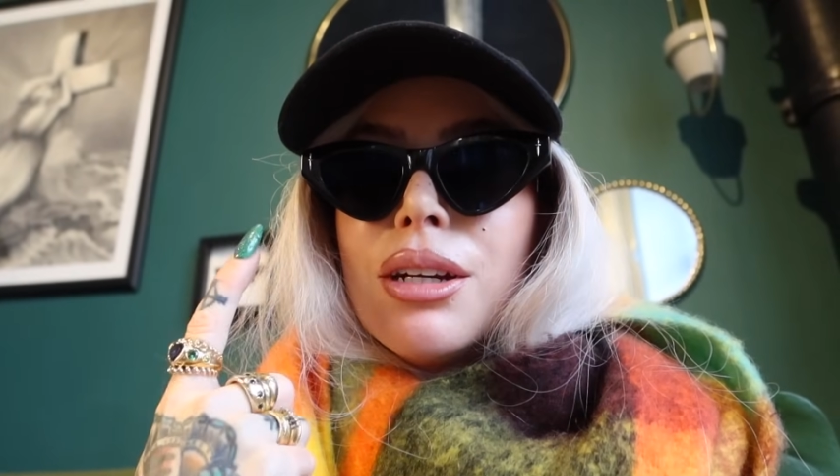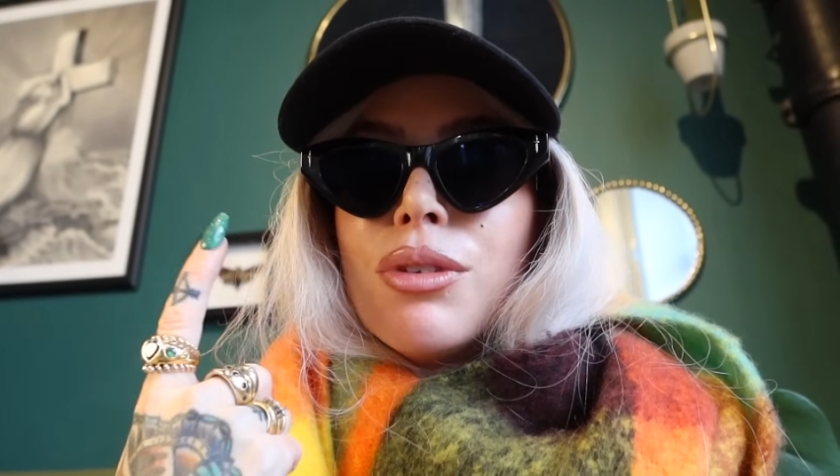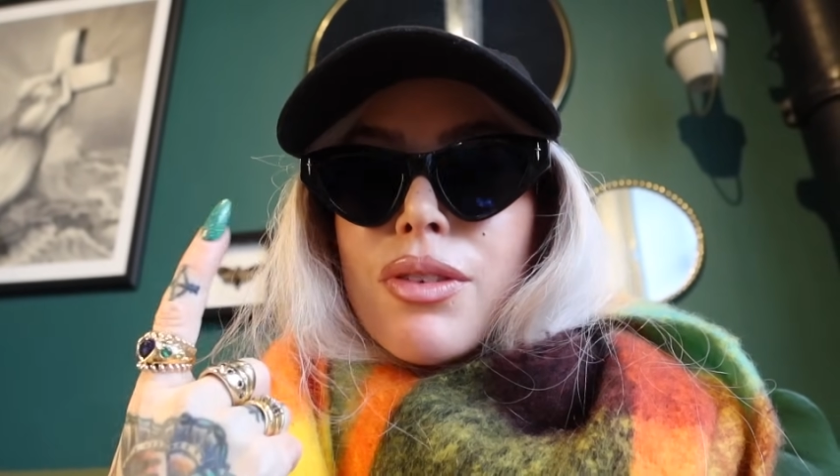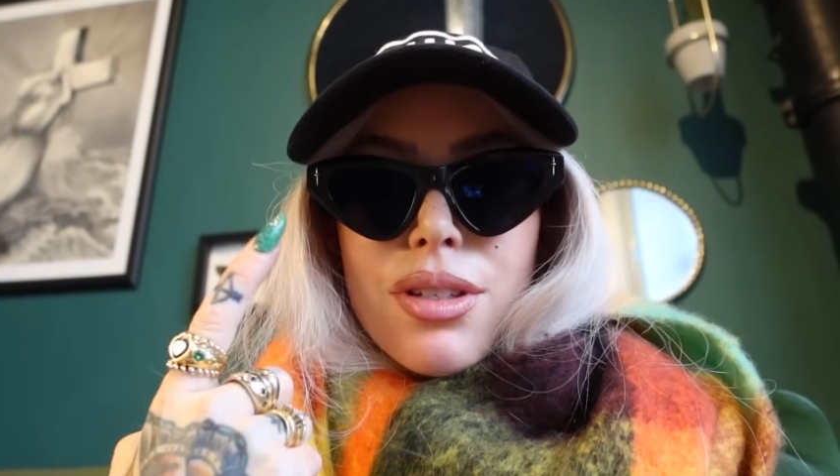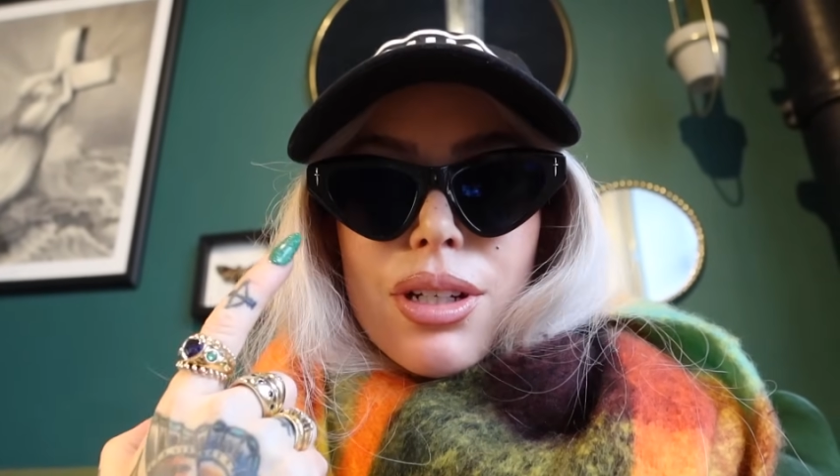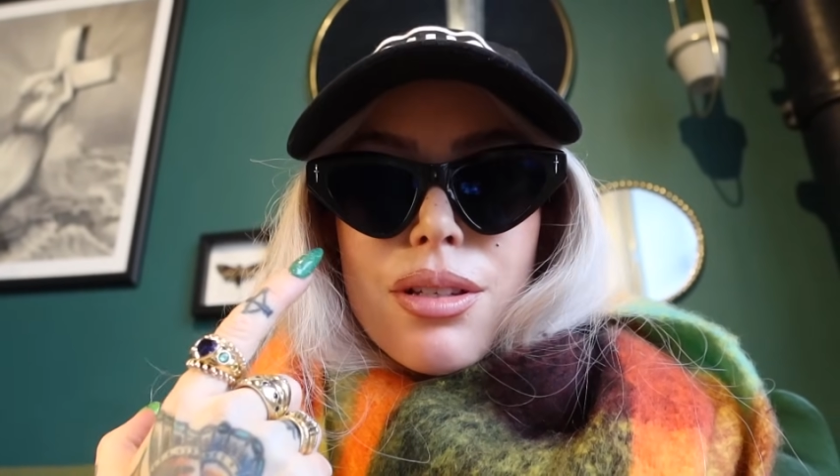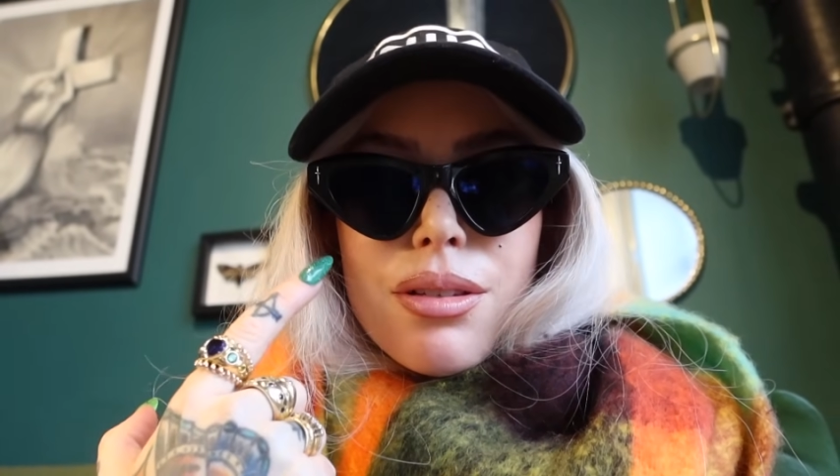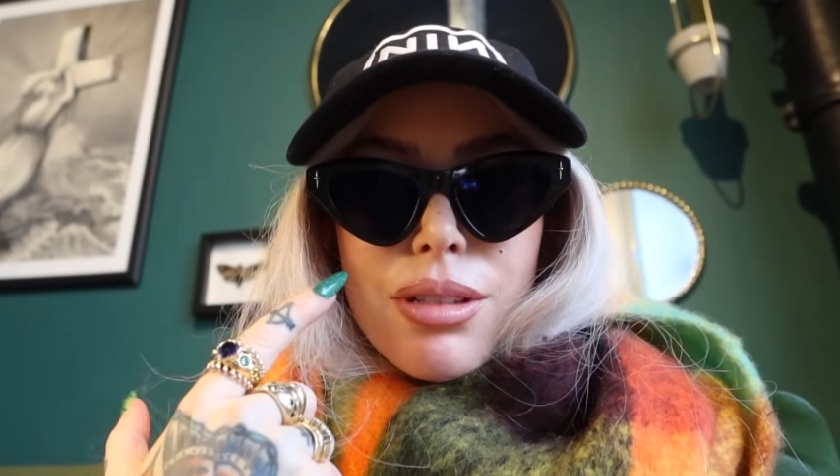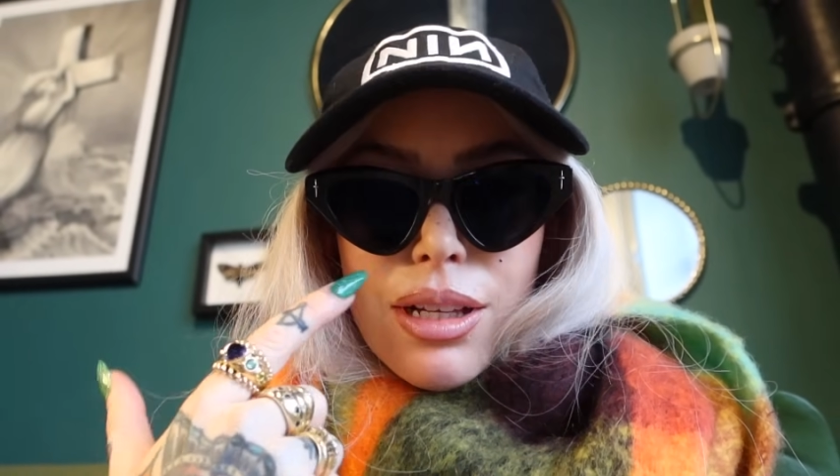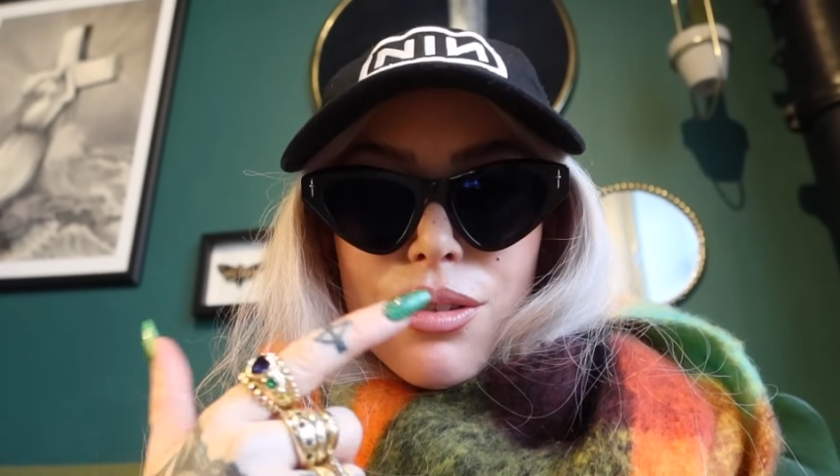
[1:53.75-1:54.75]
Riverside
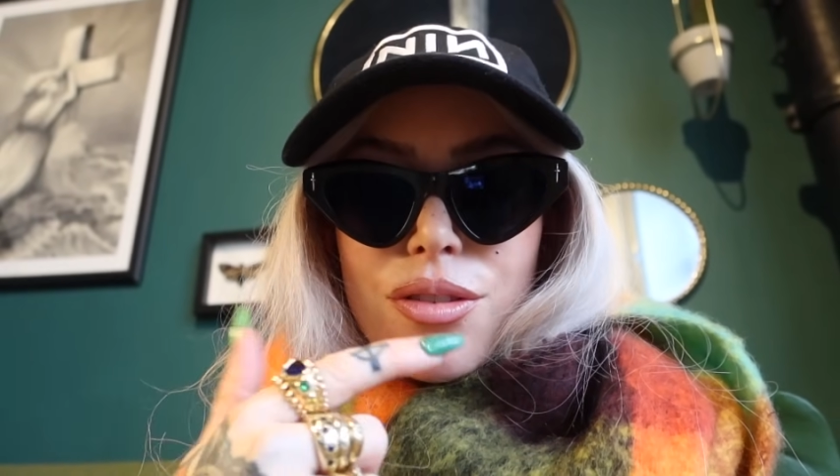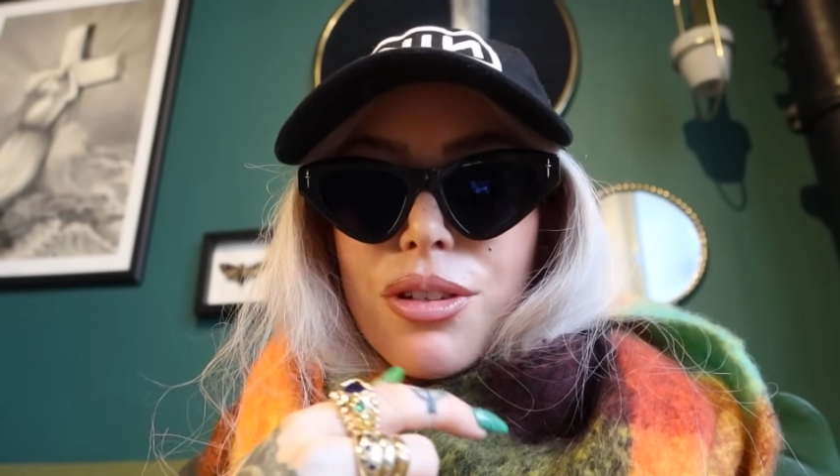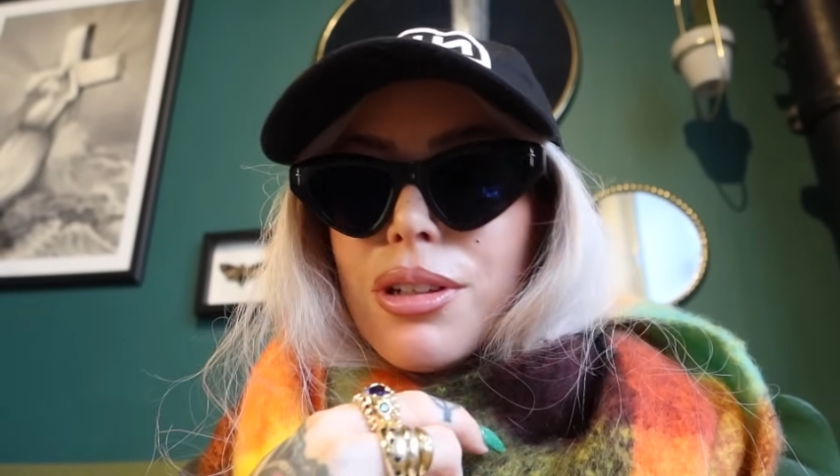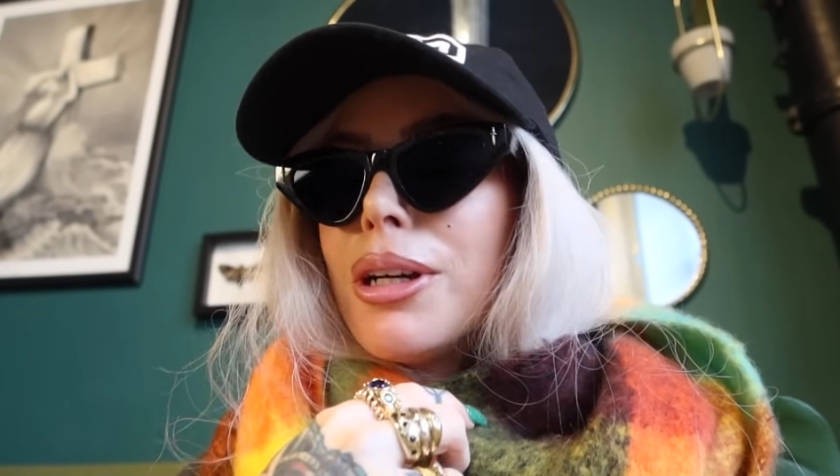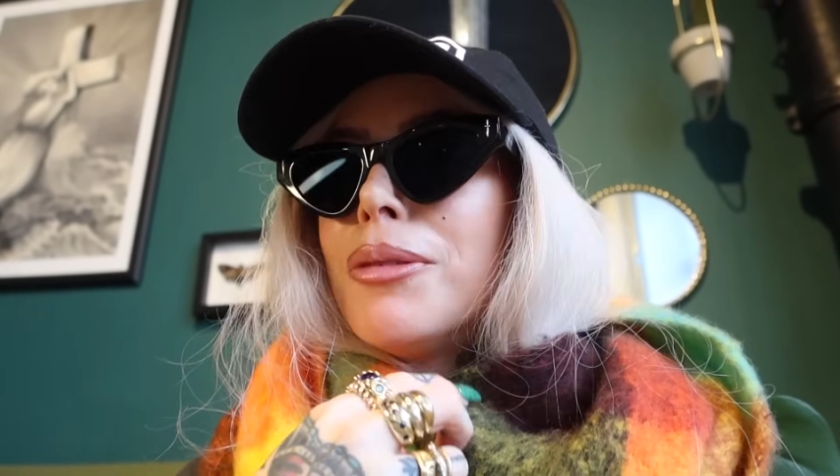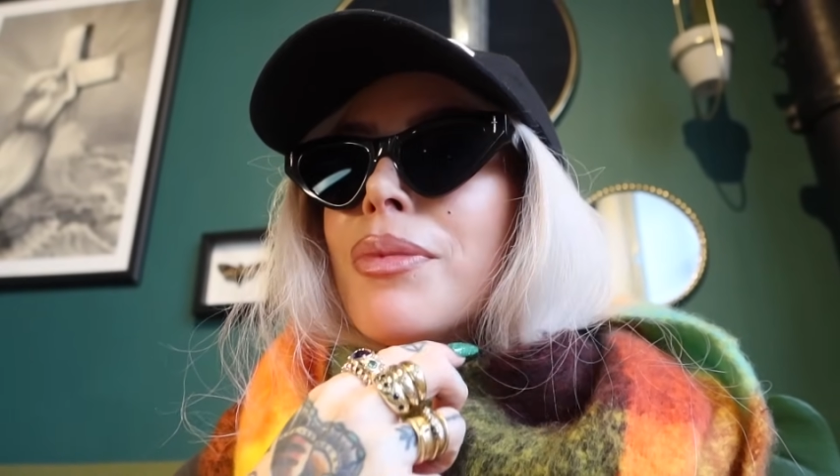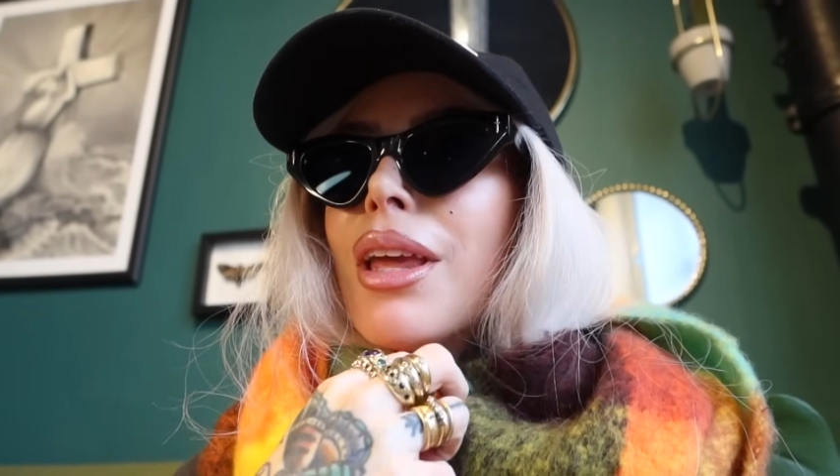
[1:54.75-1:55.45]
Tattoo Studio,